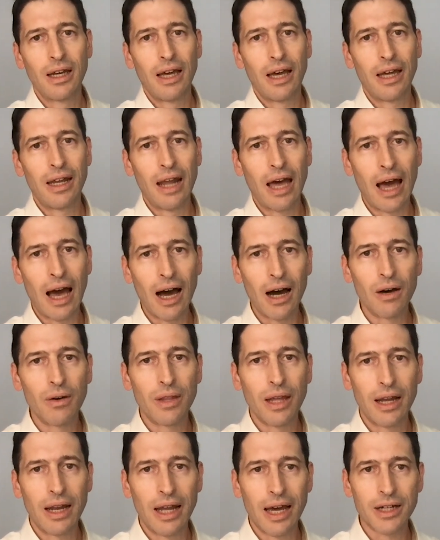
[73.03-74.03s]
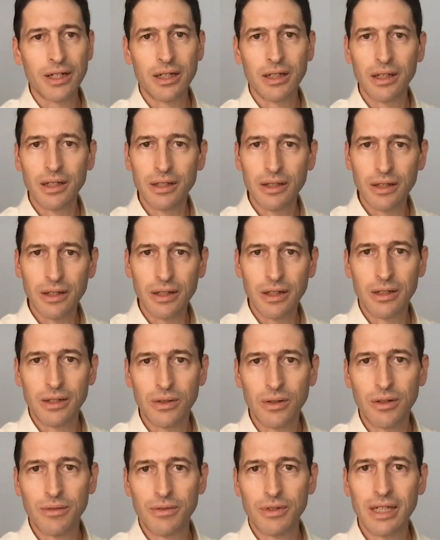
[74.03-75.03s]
and how that actually is going to sort of